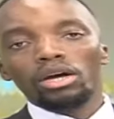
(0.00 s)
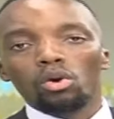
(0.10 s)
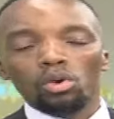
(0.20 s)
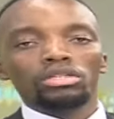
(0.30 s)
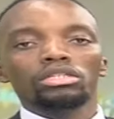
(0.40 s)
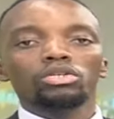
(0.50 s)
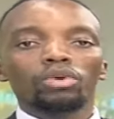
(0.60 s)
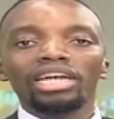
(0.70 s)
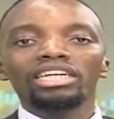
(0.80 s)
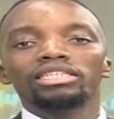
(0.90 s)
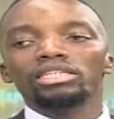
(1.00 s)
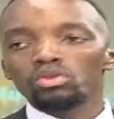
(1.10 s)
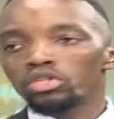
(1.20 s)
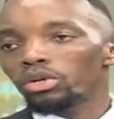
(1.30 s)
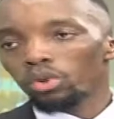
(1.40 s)
Because so, you can listen to
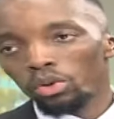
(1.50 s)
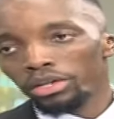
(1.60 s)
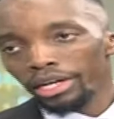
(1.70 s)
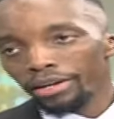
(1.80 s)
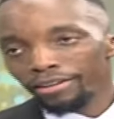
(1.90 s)
Shiro all day.